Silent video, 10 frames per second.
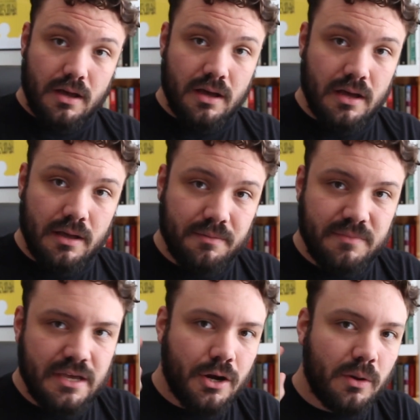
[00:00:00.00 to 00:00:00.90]
uh,
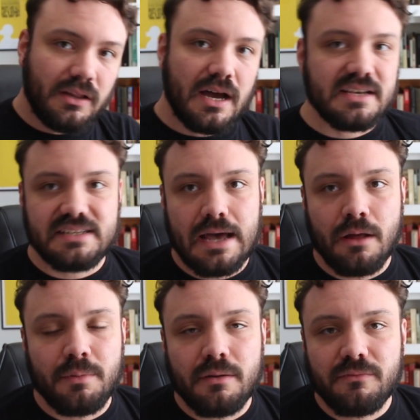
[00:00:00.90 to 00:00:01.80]
you know, a lost
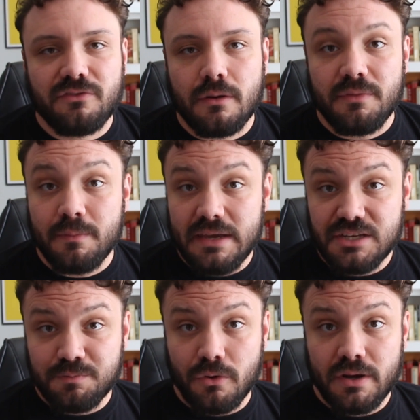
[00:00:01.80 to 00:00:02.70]
album from the
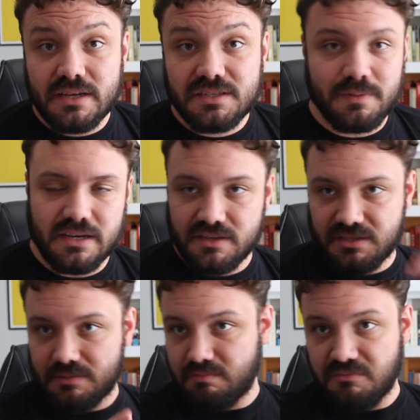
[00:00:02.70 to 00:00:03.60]
Beach Boys because